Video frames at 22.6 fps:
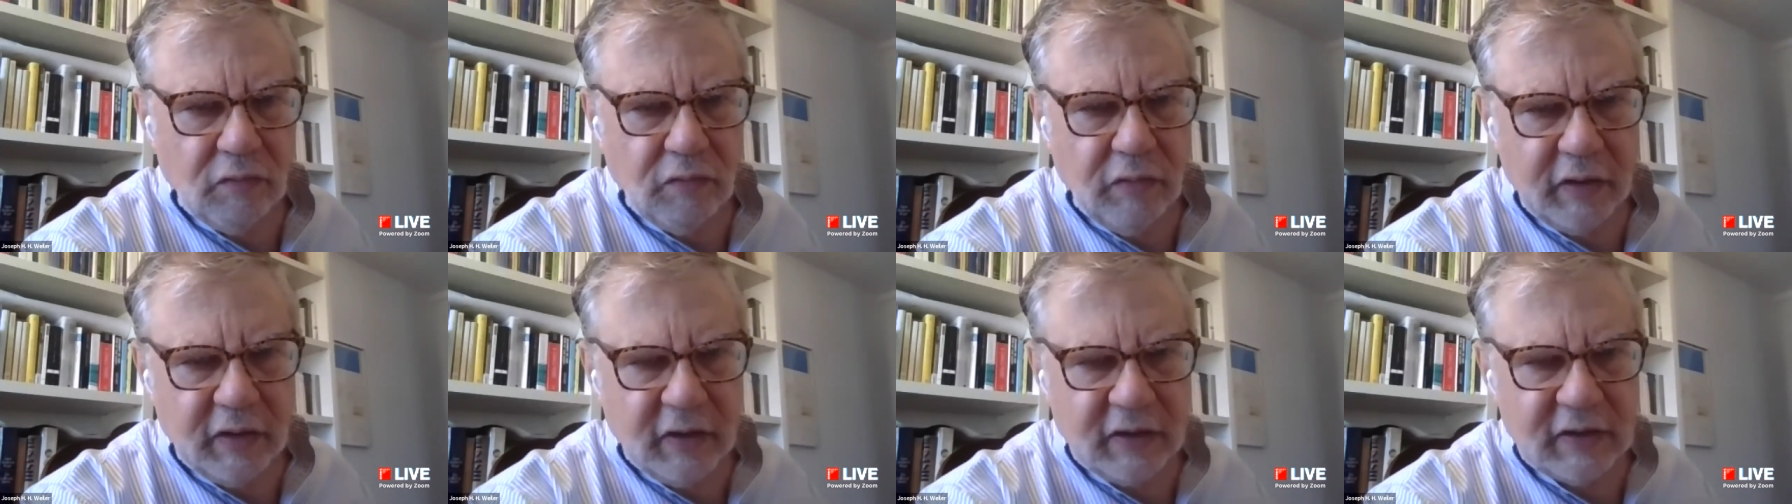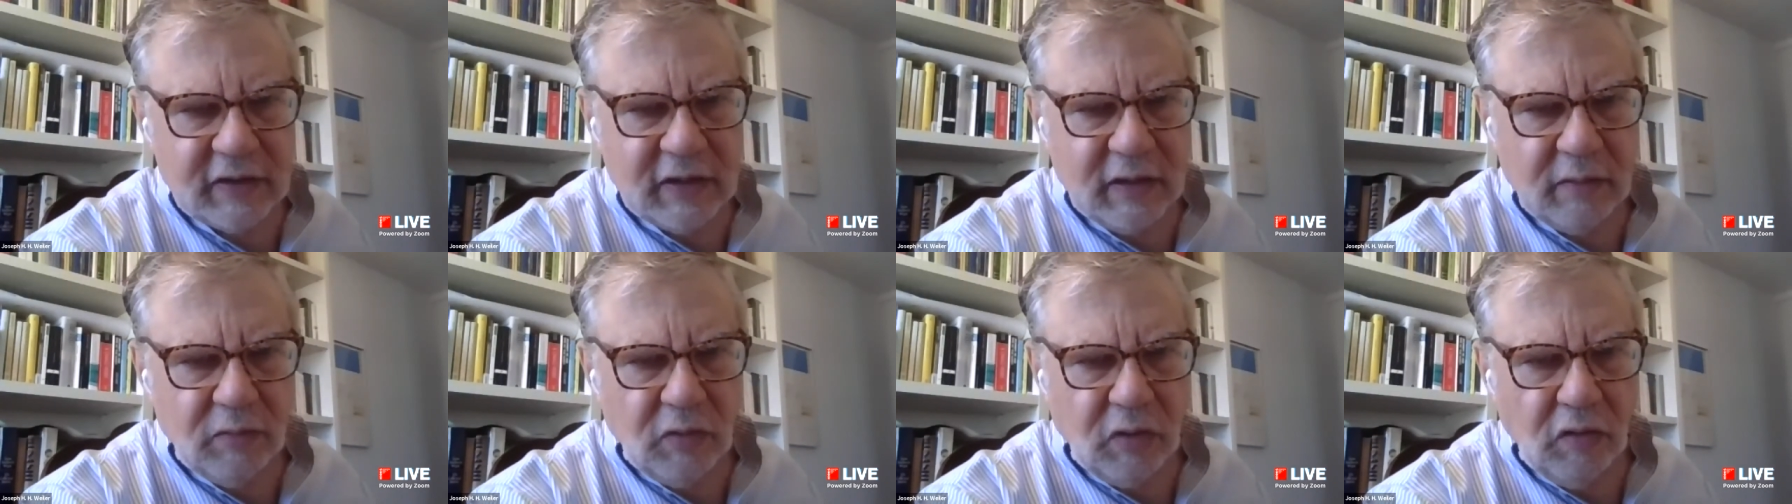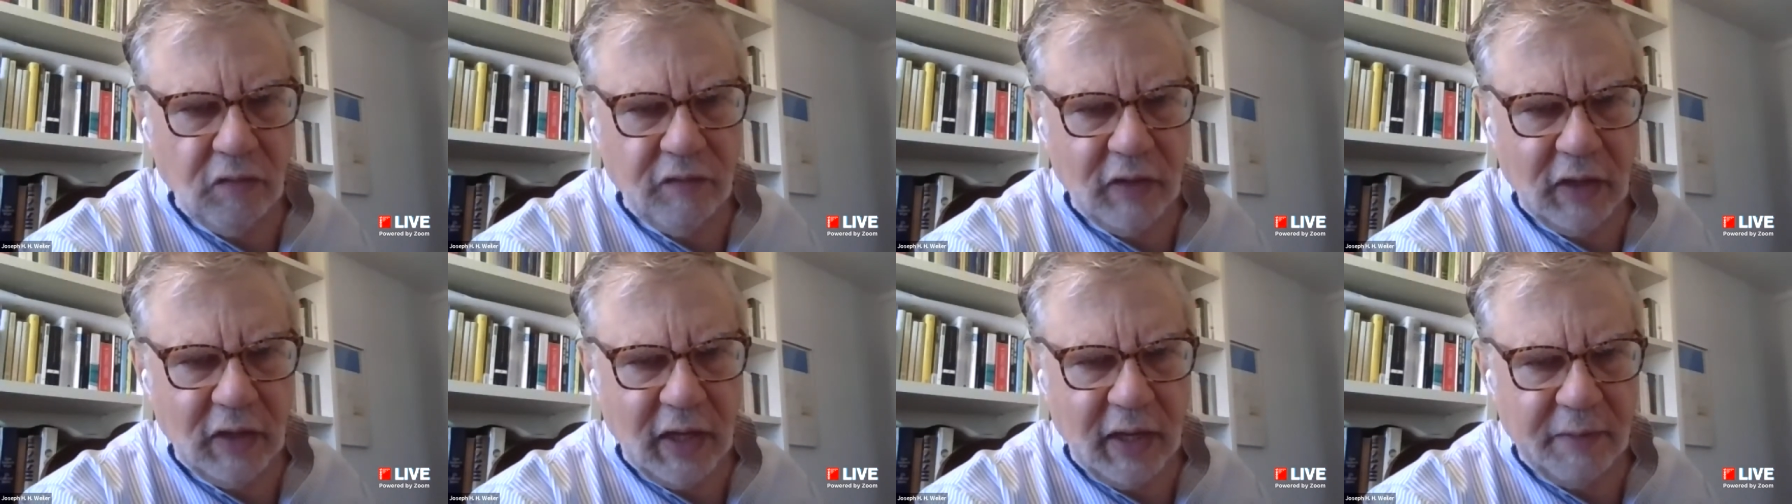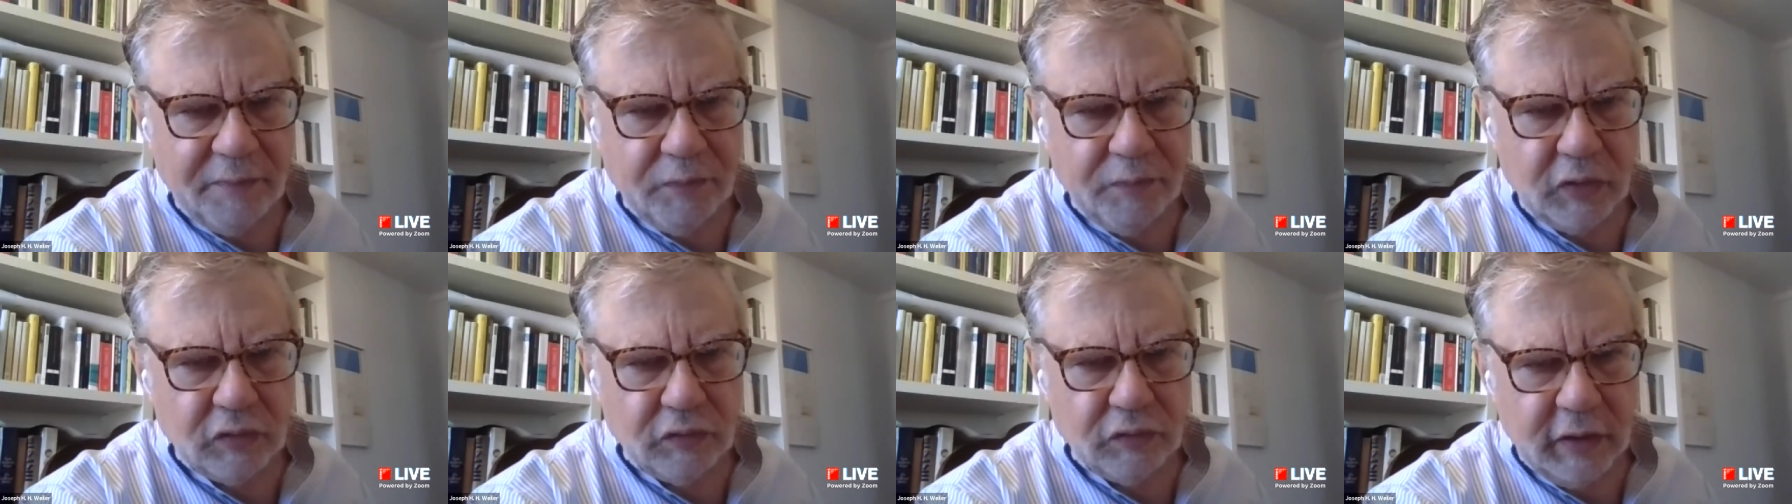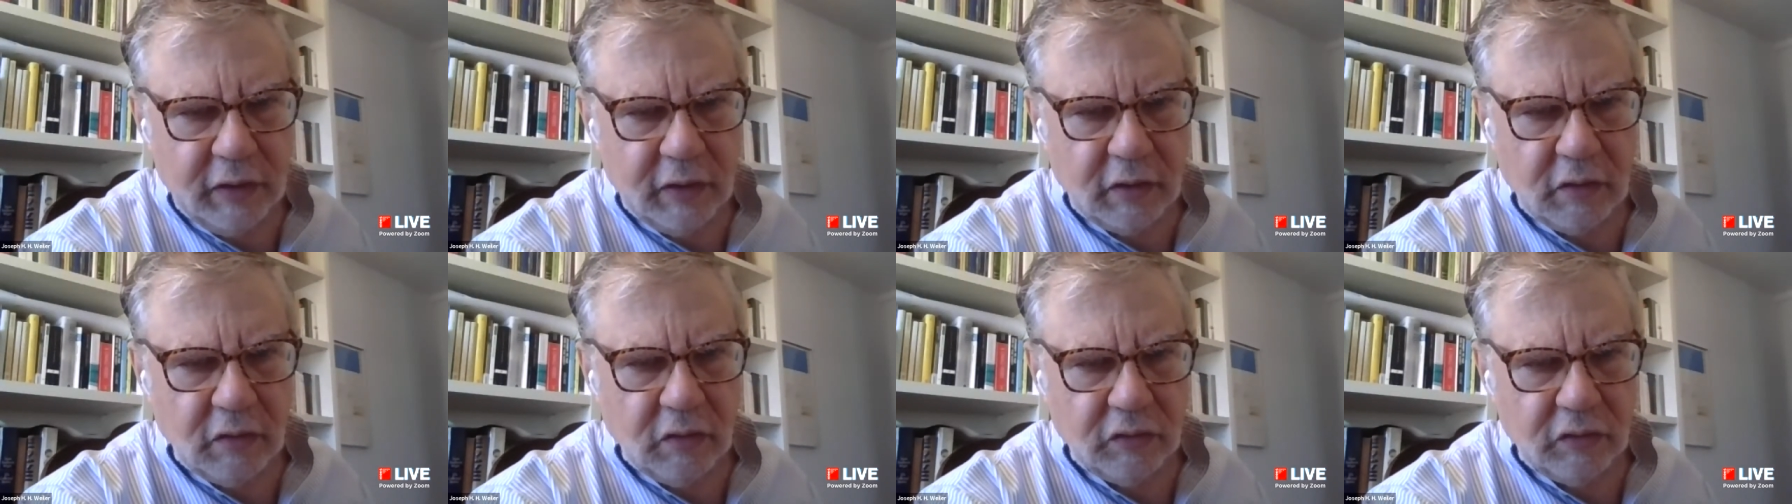where there's some overlap between the